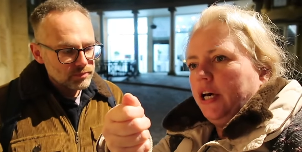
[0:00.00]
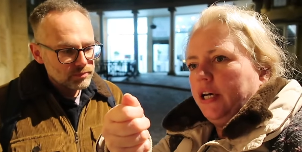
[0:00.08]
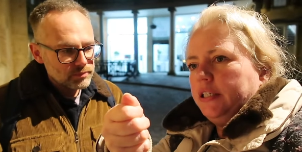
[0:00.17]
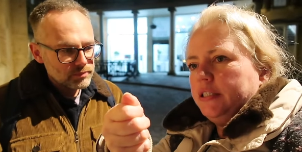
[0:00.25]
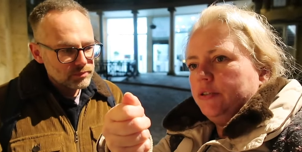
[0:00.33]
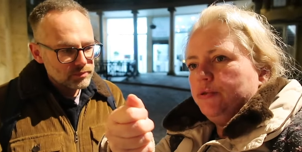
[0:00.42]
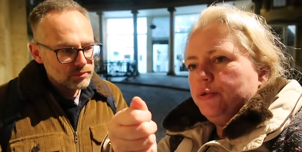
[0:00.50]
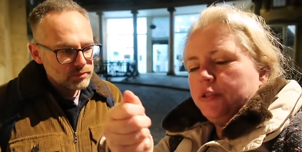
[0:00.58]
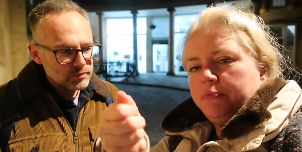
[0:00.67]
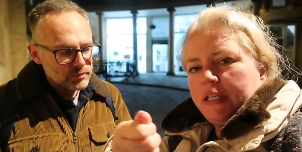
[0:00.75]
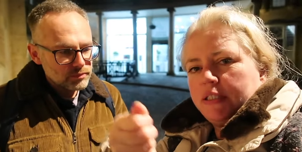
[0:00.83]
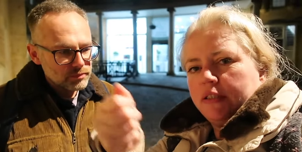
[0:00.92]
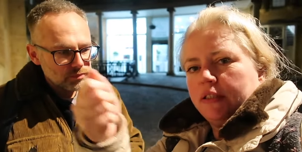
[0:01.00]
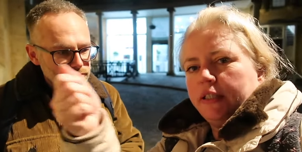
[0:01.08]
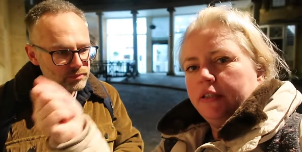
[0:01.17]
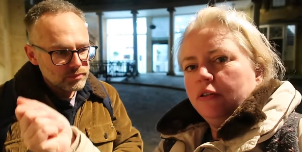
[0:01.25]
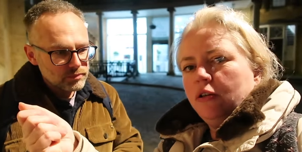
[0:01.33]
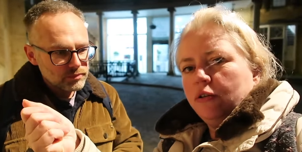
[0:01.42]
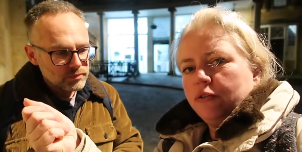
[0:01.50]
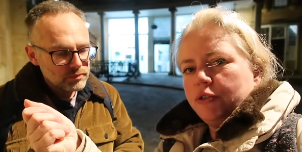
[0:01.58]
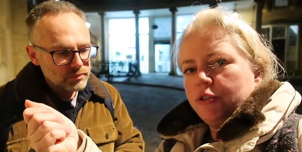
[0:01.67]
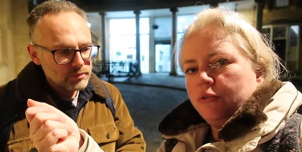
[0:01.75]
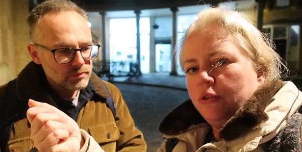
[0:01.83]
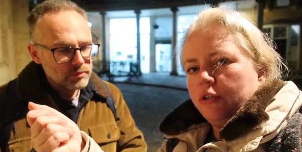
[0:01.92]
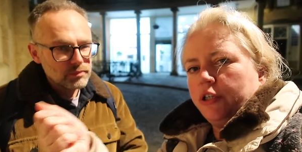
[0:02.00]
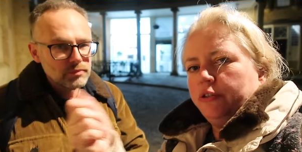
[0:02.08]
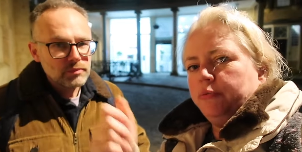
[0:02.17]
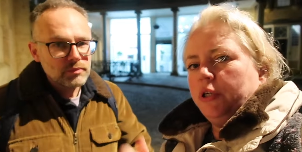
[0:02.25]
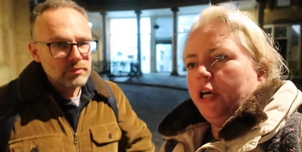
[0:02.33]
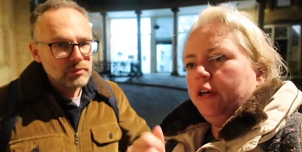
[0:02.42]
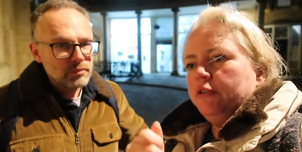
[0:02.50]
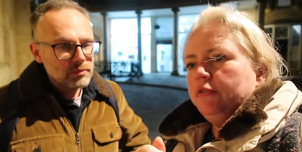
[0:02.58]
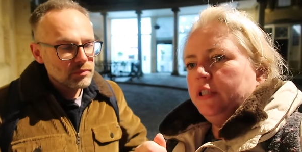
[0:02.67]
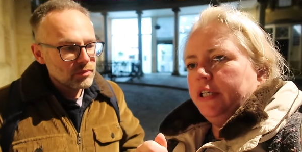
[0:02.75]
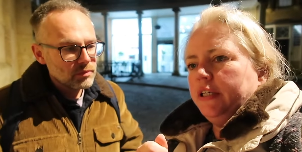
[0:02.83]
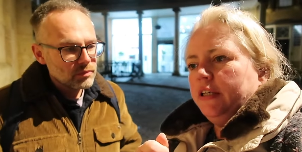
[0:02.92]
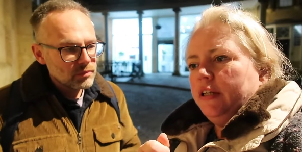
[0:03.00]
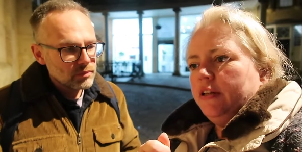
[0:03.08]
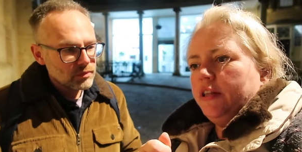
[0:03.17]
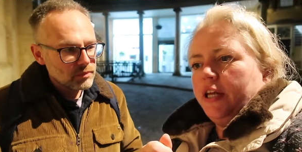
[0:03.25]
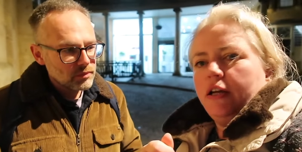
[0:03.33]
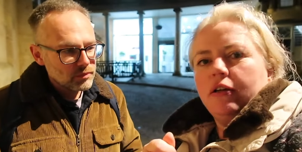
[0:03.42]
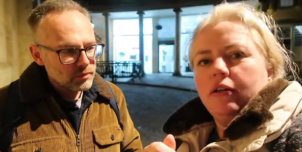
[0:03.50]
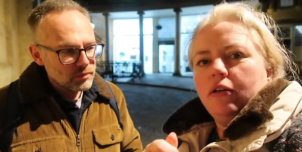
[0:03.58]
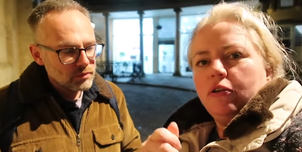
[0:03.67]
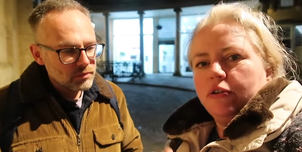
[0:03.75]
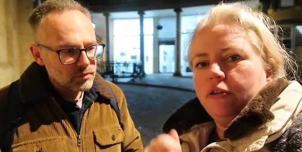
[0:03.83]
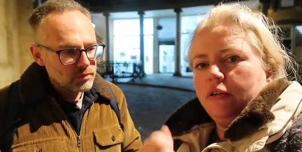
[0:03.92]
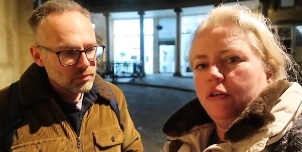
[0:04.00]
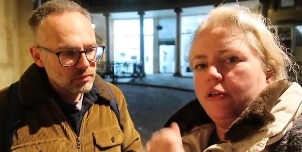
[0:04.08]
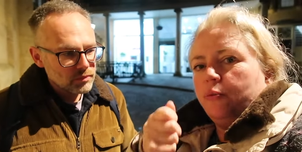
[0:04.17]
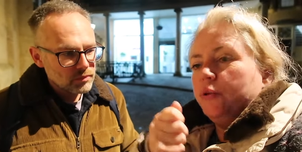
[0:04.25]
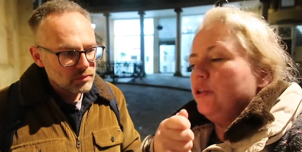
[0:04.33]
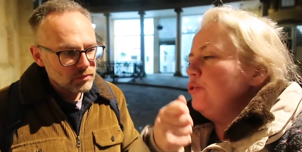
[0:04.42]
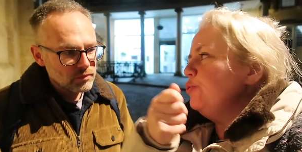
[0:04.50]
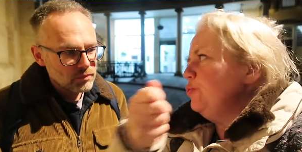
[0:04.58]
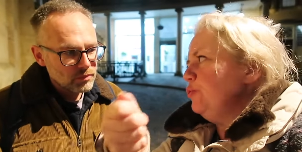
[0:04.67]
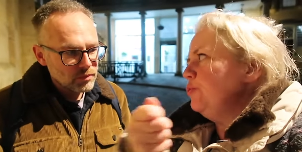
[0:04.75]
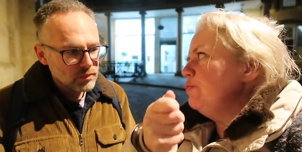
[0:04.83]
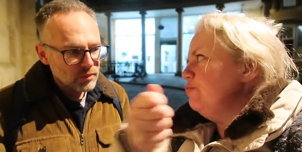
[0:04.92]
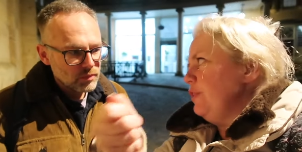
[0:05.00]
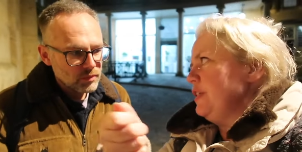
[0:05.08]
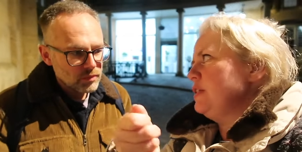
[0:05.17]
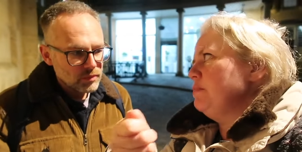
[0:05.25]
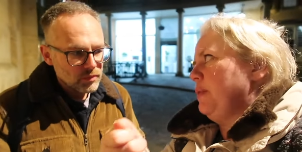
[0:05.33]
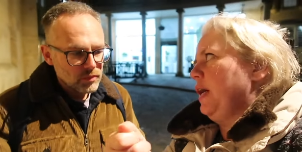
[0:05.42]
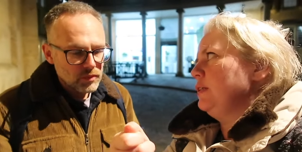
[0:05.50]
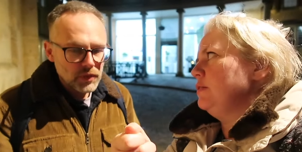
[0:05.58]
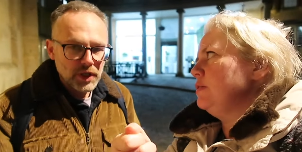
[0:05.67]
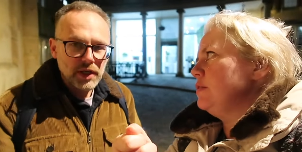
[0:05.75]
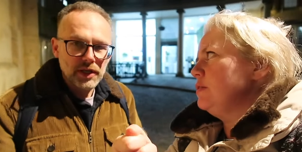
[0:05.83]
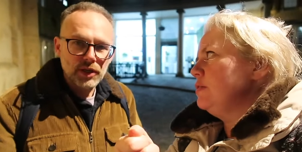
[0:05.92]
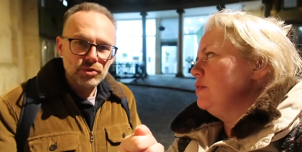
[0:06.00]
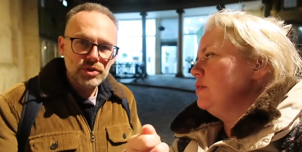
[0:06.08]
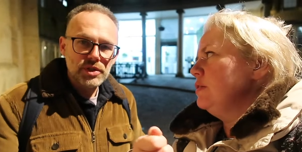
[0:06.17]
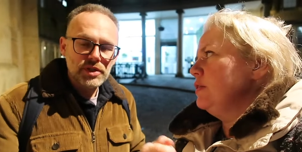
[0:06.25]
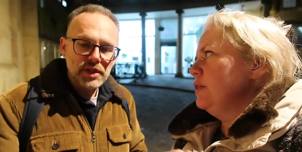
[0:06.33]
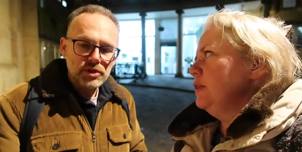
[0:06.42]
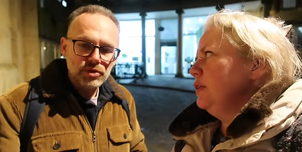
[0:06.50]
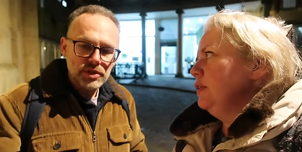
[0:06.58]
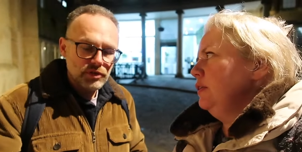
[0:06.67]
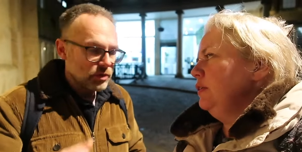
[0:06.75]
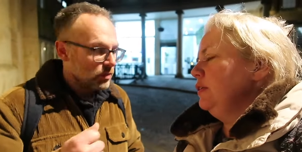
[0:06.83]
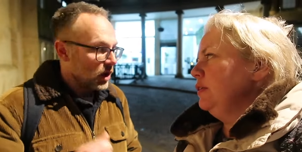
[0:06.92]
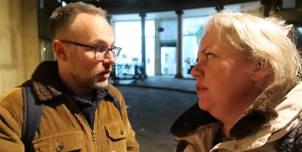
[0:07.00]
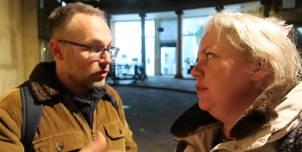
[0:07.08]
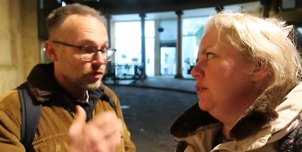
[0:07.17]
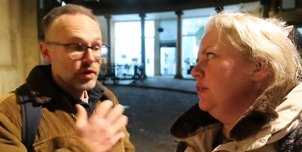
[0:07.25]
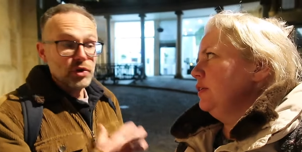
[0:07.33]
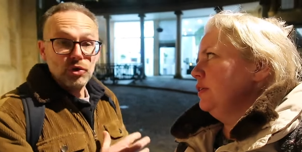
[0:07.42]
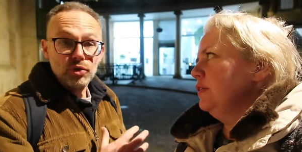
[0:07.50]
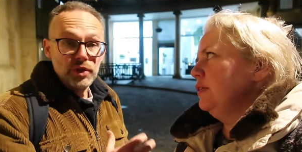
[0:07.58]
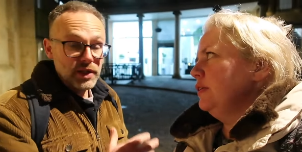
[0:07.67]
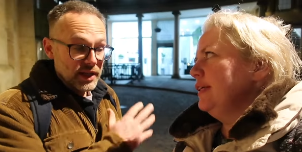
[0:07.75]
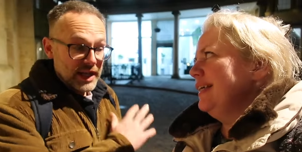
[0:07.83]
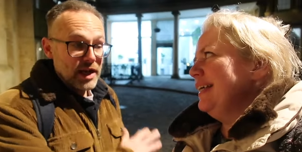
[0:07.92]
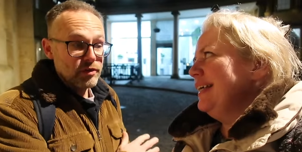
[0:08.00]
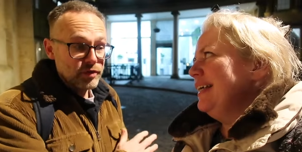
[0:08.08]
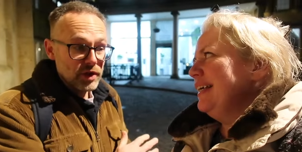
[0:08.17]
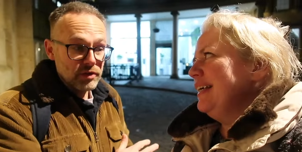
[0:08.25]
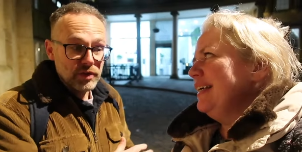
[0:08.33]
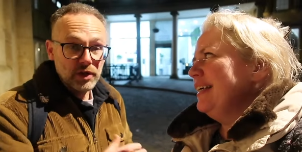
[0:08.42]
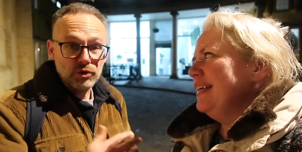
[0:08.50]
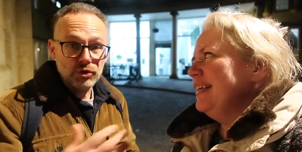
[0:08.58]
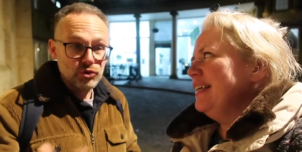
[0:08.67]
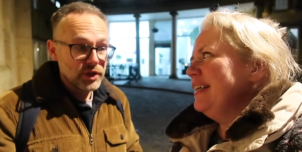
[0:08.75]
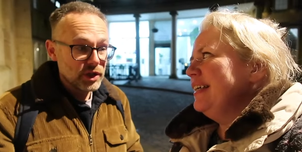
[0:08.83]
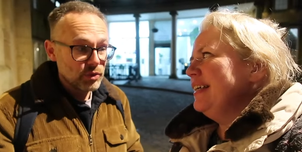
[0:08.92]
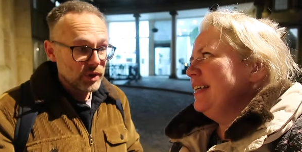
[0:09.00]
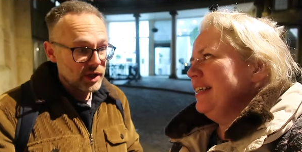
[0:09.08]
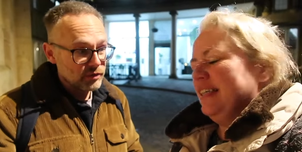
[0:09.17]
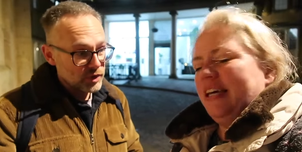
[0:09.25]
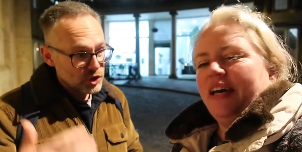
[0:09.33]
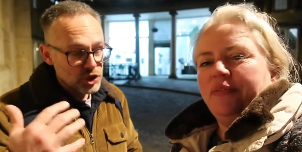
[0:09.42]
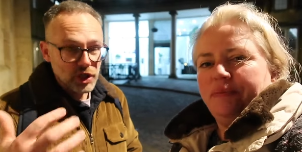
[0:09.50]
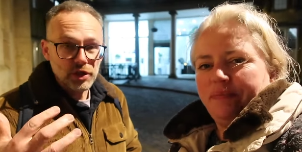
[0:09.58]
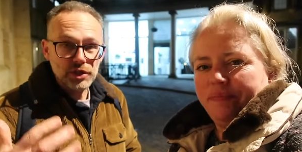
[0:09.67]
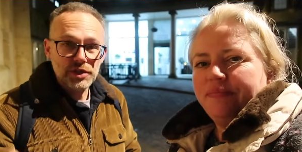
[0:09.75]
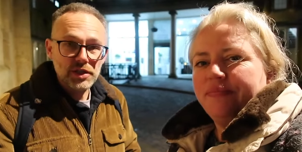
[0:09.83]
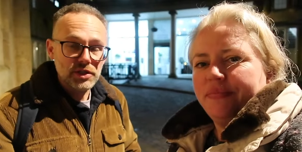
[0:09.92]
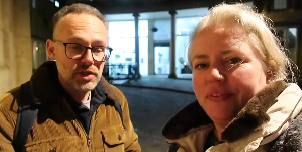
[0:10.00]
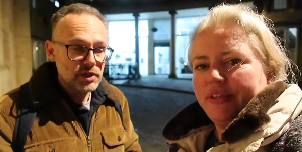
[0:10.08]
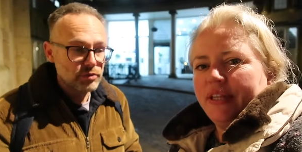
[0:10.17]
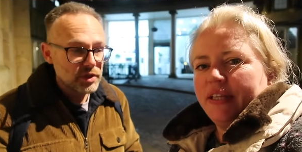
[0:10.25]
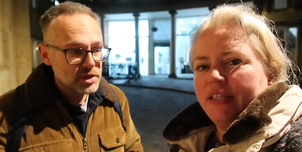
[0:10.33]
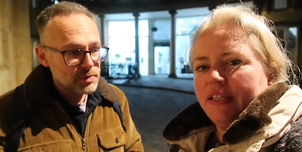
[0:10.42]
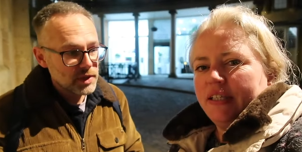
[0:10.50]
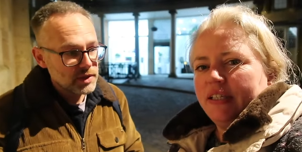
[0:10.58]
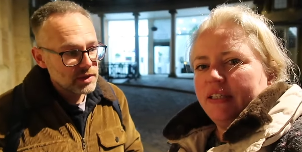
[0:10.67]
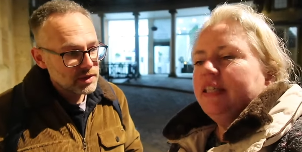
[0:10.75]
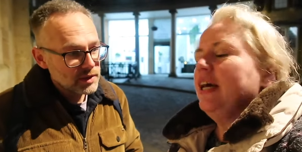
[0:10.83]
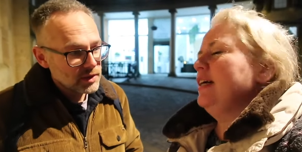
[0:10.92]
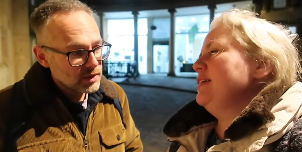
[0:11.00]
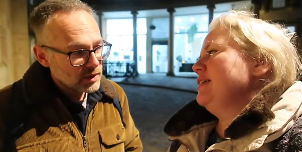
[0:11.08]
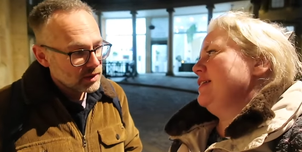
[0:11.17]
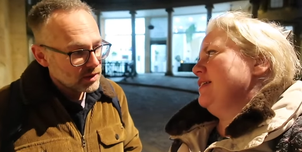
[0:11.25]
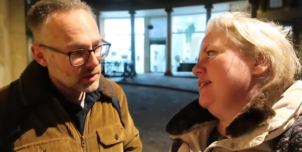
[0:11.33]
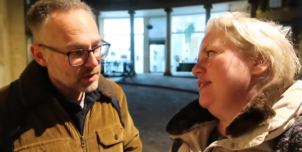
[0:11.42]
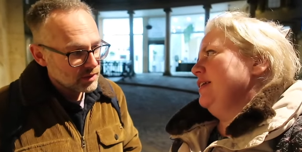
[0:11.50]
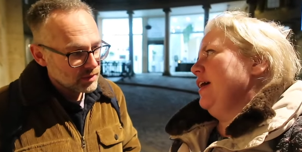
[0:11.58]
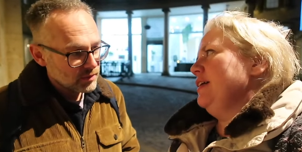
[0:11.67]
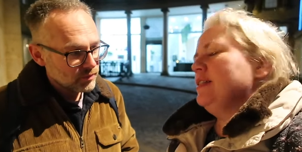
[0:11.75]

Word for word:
Speaker 1: and it automatically locks your locker and will only then unlock the locker with your wristband. Yeah,
Speaker 2: and they also said to us if you buy food in the cafe there or a drink or whatever, yeah. it charges it to the wristband.
Speaker 1: Yes, yes.